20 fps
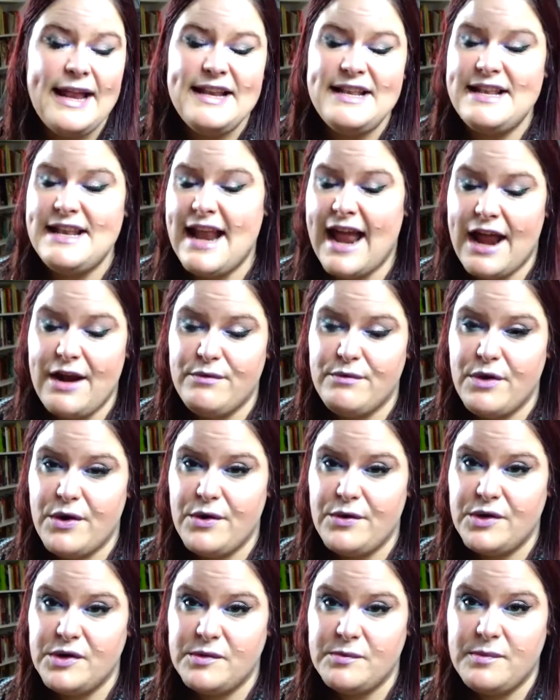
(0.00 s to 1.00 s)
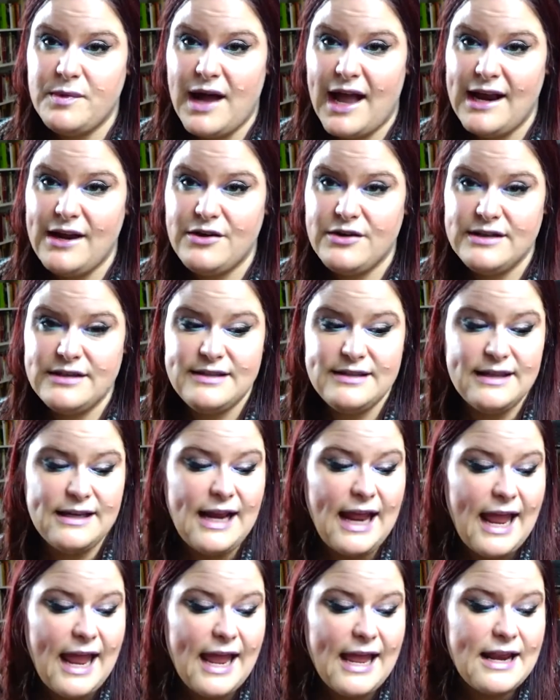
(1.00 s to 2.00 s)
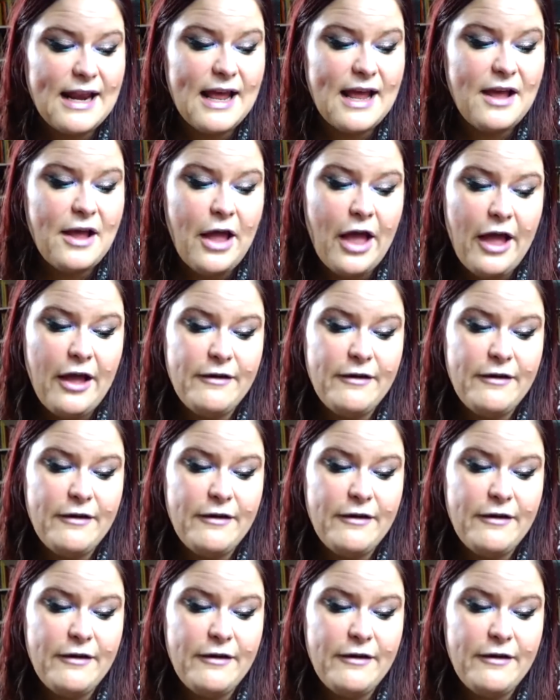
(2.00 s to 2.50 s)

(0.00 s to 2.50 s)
Night Road by Kristin Hannah,